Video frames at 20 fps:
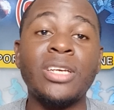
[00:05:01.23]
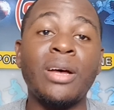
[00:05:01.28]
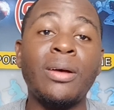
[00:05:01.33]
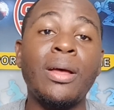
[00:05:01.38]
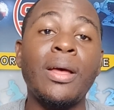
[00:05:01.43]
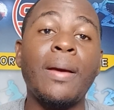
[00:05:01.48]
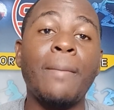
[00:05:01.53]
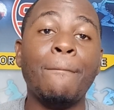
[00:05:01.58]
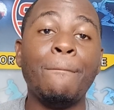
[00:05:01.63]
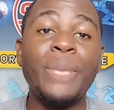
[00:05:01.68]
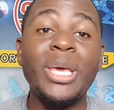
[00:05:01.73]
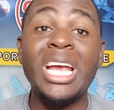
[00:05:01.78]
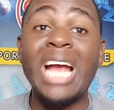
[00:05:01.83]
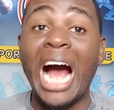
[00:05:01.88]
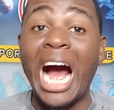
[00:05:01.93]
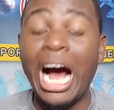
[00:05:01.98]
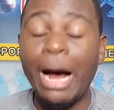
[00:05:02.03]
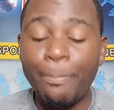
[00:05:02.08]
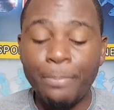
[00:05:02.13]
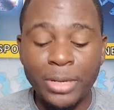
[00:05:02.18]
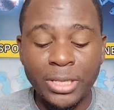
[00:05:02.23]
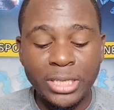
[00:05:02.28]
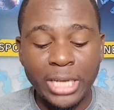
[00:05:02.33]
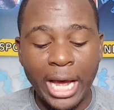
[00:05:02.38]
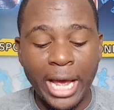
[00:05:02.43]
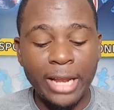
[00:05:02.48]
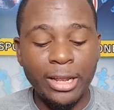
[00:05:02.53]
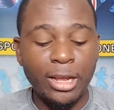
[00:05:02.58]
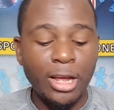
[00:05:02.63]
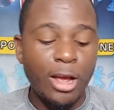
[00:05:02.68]
a big
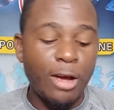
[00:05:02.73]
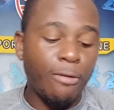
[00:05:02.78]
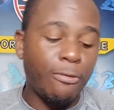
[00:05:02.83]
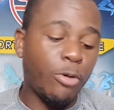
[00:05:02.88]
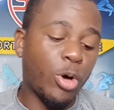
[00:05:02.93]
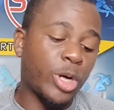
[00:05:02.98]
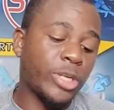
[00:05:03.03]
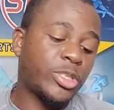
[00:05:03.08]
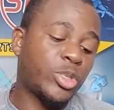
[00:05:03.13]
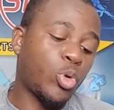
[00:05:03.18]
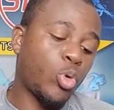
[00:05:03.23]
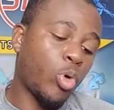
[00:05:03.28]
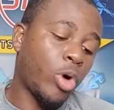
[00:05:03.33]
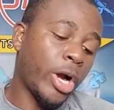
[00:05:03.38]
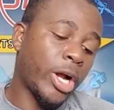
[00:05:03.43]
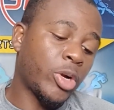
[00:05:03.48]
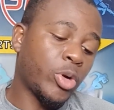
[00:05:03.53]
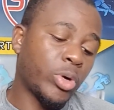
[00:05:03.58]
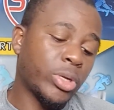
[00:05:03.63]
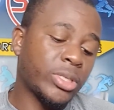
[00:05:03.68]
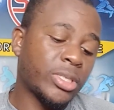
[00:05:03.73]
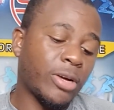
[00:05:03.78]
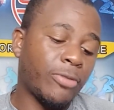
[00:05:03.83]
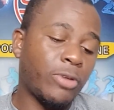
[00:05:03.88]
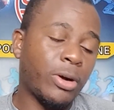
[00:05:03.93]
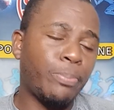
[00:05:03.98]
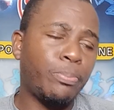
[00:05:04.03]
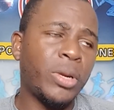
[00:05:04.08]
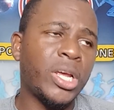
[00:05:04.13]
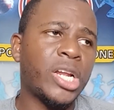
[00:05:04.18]
appetite for scoring runs
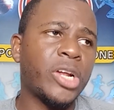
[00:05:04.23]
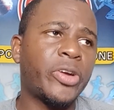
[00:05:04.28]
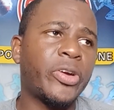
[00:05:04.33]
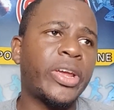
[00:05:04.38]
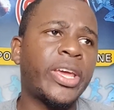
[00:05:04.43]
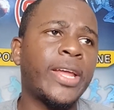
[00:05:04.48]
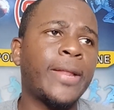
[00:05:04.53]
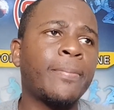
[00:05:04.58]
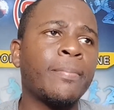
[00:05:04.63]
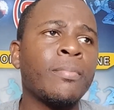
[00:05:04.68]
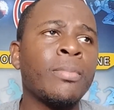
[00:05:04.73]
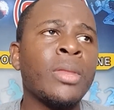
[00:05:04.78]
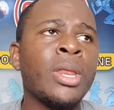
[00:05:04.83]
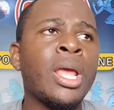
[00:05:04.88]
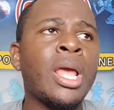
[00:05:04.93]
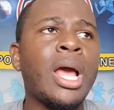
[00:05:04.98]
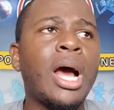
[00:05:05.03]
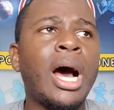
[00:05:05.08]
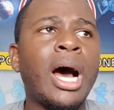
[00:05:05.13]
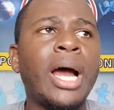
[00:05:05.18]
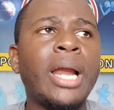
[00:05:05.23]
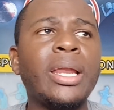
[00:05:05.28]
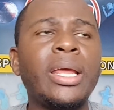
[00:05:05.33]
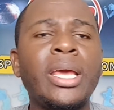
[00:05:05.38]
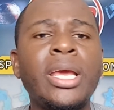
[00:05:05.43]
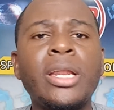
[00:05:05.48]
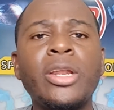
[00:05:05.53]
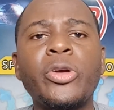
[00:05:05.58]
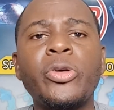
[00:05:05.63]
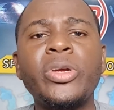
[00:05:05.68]
after playing cricket.
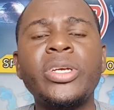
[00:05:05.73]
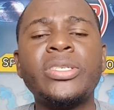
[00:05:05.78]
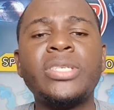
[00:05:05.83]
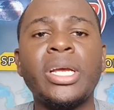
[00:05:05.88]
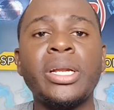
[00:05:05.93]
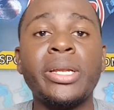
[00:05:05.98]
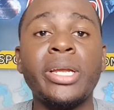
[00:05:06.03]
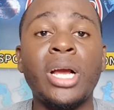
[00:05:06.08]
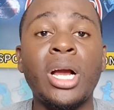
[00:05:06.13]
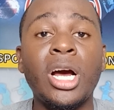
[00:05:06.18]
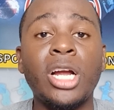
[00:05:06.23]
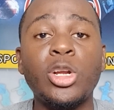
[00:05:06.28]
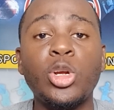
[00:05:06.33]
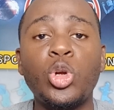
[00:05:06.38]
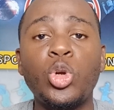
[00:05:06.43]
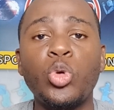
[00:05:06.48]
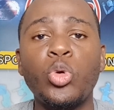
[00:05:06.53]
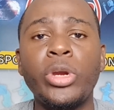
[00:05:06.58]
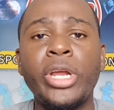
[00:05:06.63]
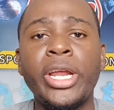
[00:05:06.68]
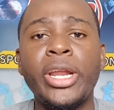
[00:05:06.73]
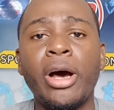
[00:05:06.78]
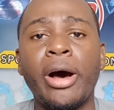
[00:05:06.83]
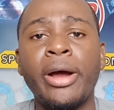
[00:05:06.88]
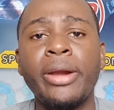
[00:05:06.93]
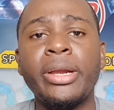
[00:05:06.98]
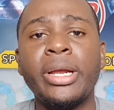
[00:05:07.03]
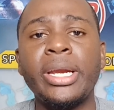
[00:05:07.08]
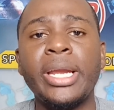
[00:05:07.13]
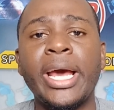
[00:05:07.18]
And in the recently concluded
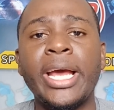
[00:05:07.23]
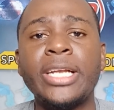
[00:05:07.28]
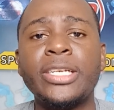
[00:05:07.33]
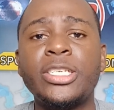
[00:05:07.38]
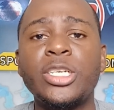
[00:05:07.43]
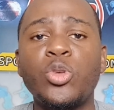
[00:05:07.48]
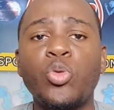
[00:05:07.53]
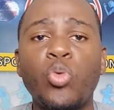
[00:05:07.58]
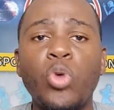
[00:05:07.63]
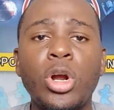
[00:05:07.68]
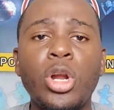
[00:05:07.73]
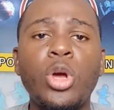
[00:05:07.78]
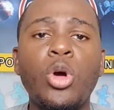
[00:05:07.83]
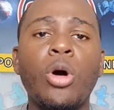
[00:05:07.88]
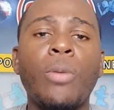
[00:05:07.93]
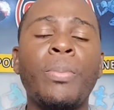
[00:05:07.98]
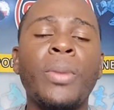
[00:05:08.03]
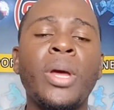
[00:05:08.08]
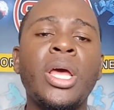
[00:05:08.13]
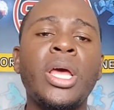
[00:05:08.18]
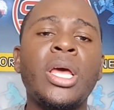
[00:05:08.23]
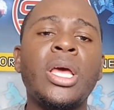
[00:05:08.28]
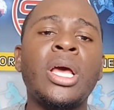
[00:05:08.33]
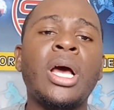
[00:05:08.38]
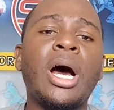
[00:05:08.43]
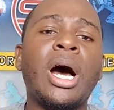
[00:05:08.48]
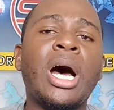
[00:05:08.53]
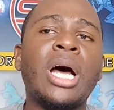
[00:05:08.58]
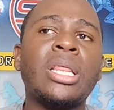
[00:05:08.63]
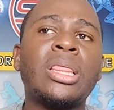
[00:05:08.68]
Under-19 World Cup,
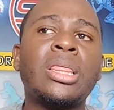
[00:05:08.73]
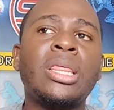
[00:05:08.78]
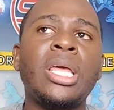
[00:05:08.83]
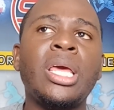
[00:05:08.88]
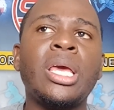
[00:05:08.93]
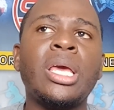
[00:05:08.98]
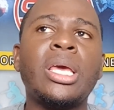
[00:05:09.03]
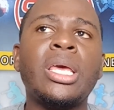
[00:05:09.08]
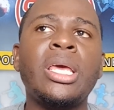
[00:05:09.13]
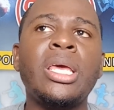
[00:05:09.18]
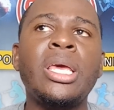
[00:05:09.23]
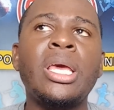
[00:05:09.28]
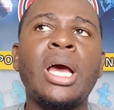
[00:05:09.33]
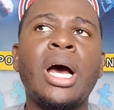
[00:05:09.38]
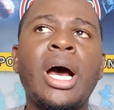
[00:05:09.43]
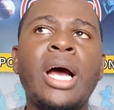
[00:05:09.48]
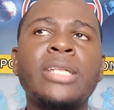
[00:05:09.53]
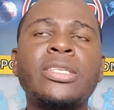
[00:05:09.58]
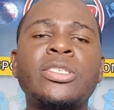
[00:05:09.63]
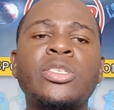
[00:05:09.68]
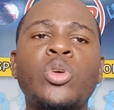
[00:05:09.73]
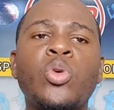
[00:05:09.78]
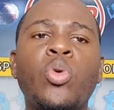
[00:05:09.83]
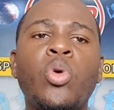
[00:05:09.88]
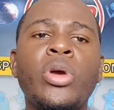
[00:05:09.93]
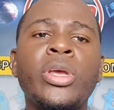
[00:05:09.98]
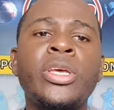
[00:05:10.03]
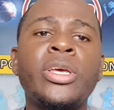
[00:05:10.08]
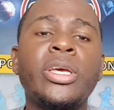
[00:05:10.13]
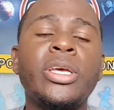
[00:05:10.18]
I think he had
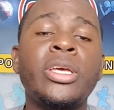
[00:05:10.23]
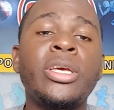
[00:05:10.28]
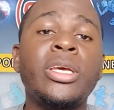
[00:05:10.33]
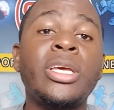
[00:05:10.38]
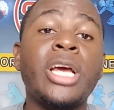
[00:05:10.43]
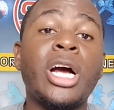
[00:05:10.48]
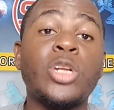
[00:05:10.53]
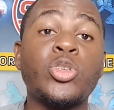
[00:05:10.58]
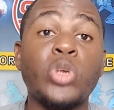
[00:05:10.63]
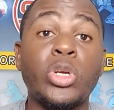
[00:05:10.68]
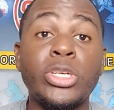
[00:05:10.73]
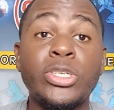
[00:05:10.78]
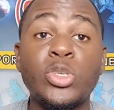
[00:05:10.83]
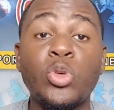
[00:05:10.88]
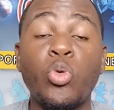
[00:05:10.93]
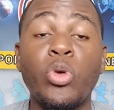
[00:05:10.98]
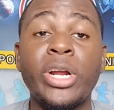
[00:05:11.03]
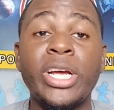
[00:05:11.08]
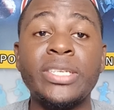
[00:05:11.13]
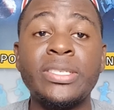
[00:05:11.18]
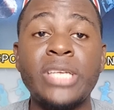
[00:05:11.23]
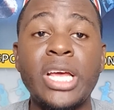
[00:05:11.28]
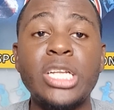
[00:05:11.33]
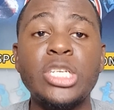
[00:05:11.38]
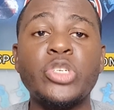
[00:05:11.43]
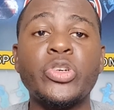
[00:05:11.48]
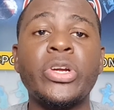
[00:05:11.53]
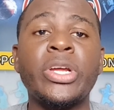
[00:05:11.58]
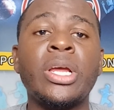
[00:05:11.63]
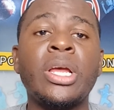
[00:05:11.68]
scored, he, he actually scored a
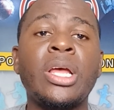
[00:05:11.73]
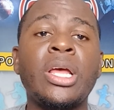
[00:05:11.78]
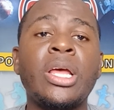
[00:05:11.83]
century.